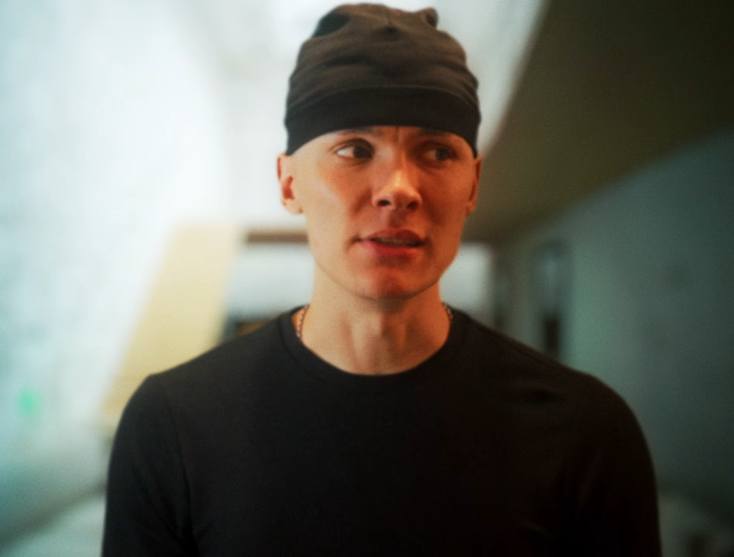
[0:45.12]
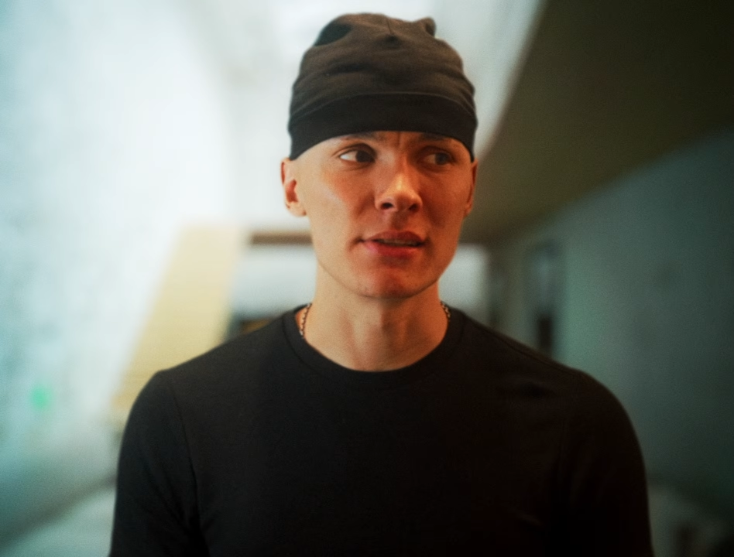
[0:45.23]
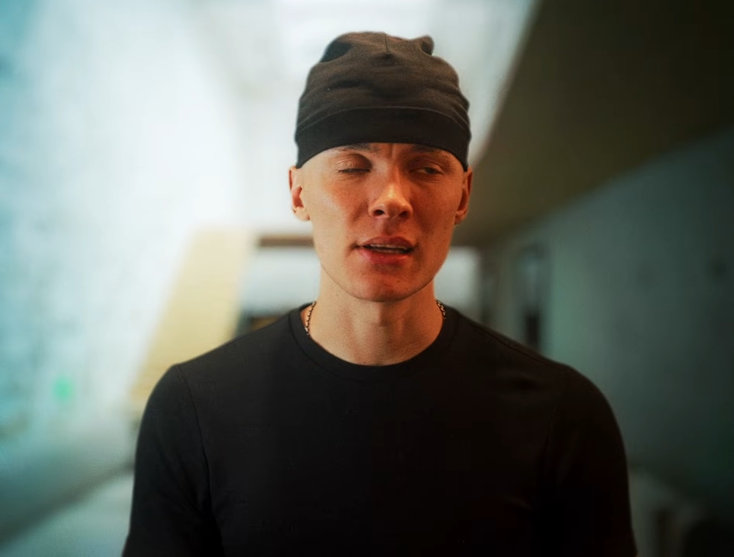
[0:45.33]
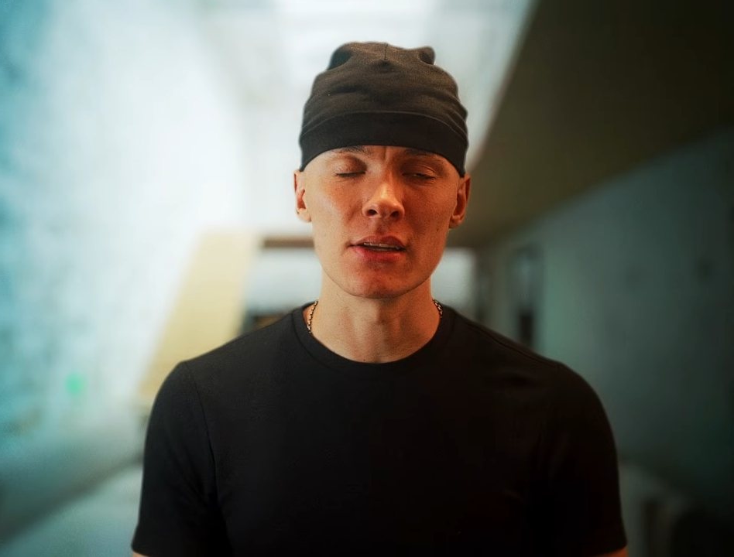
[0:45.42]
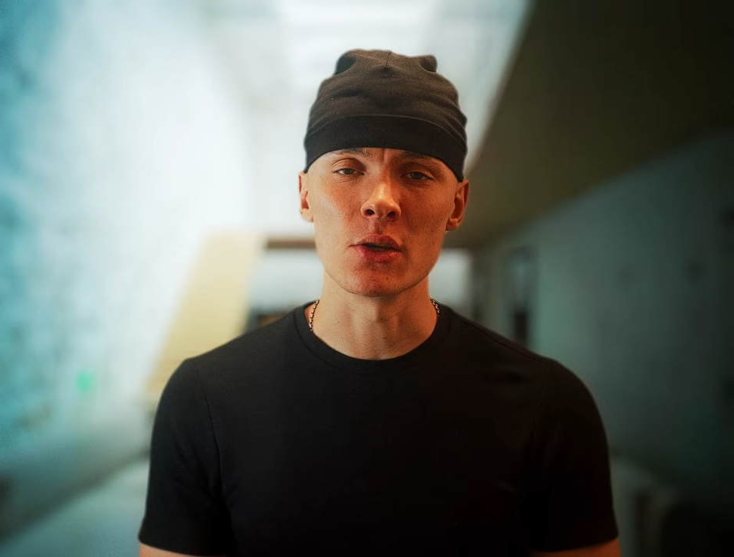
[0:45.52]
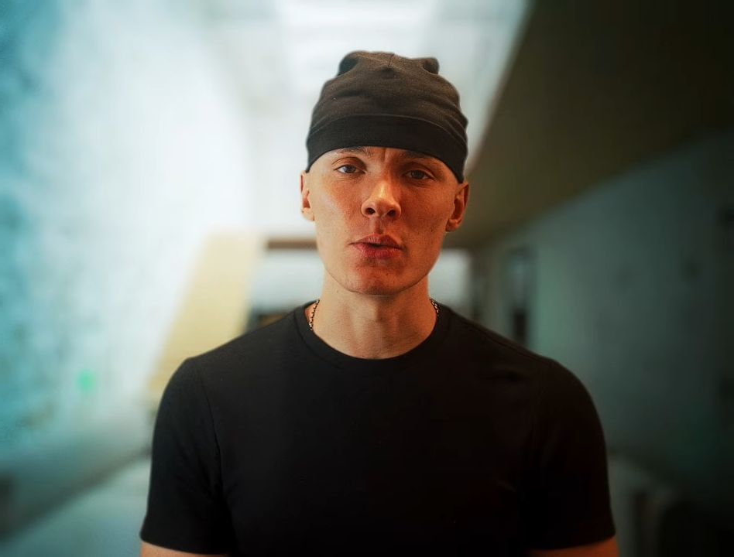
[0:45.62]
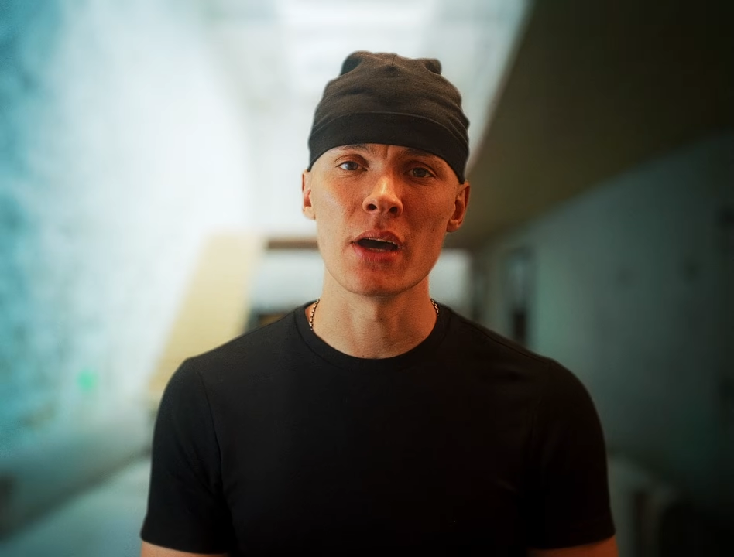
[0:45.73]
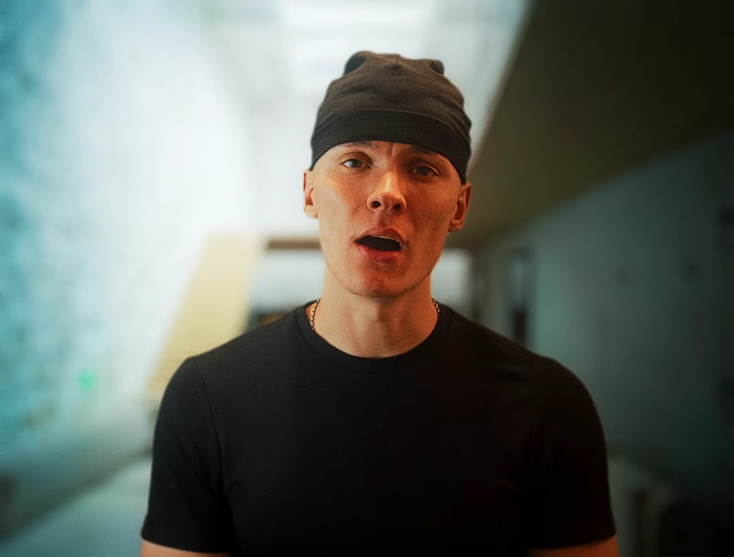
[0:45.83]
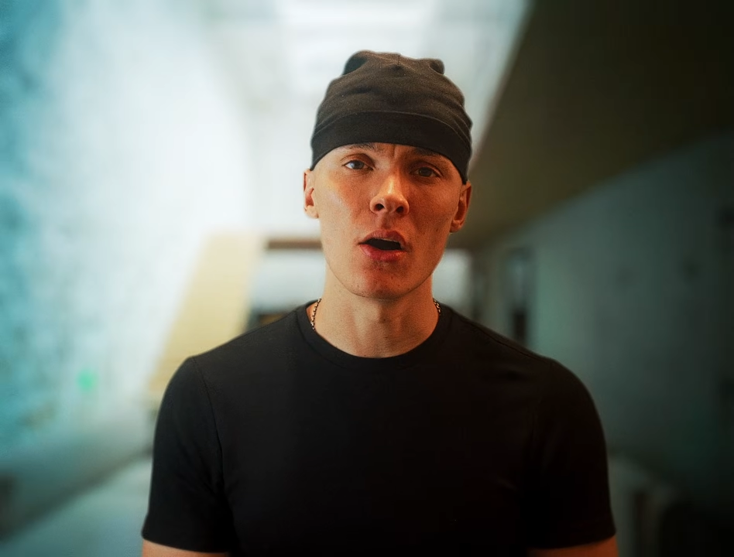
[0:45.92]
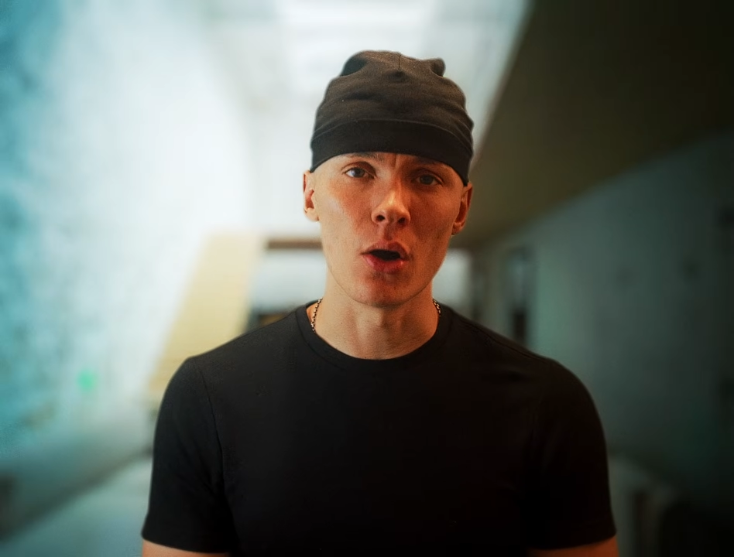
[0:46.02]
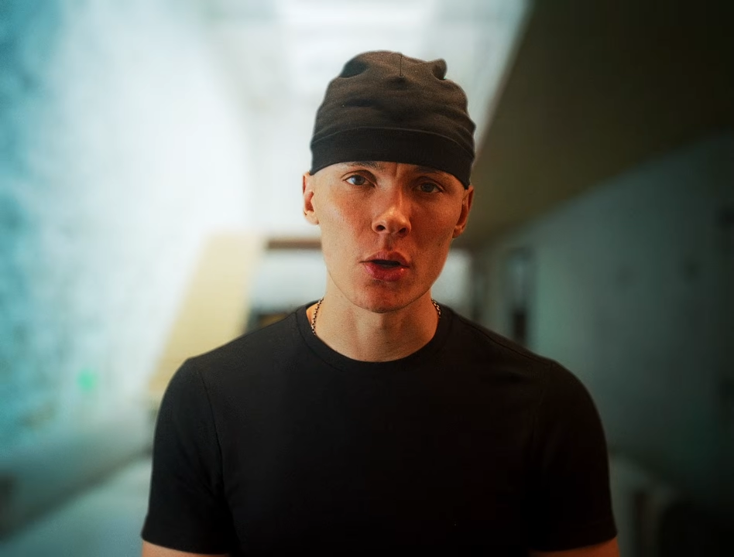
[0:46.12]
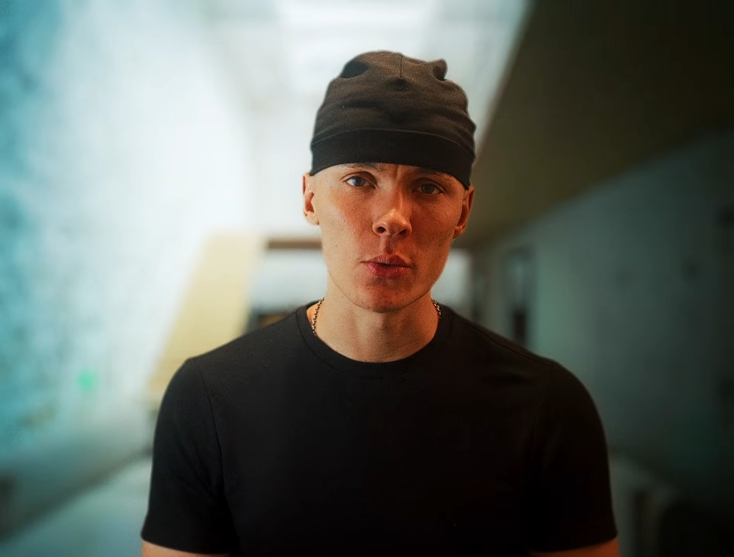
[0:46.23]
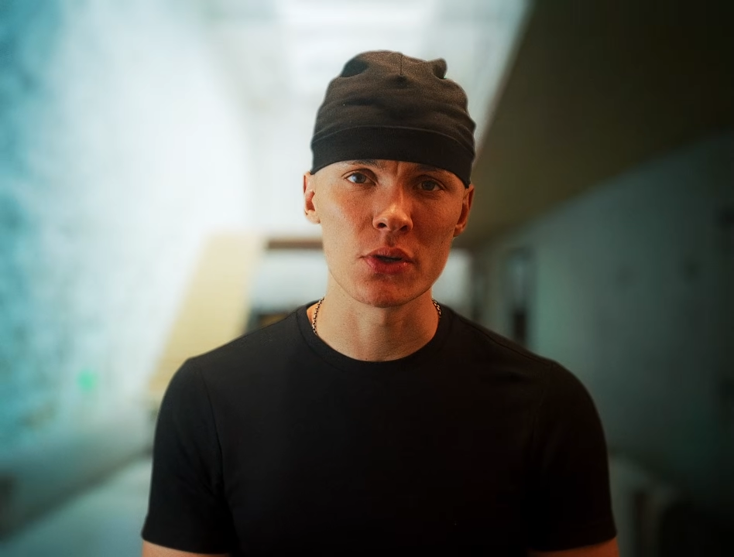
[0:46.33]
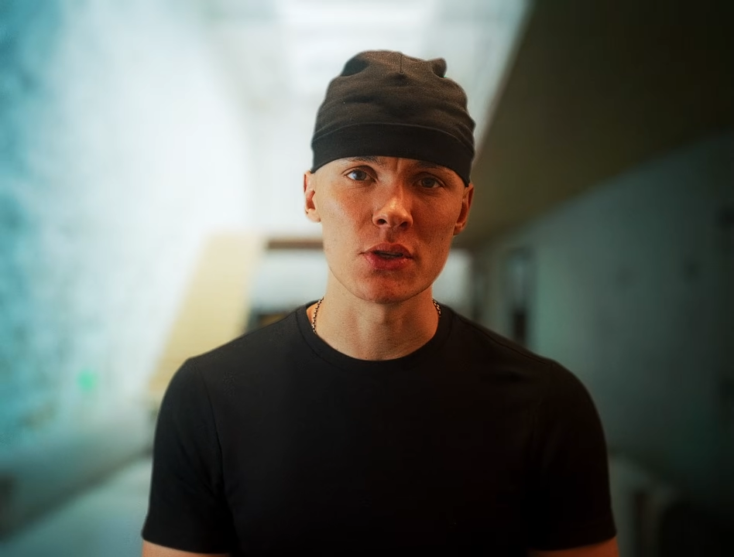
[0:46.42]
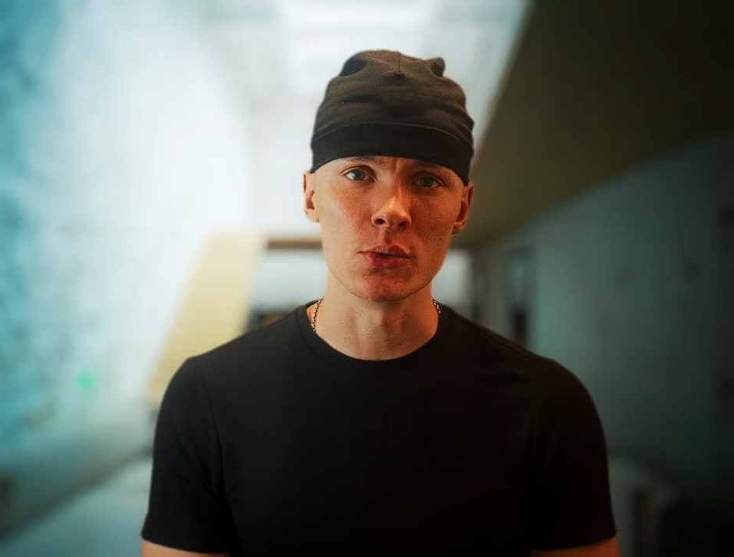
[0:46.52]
been telling you that Hollywood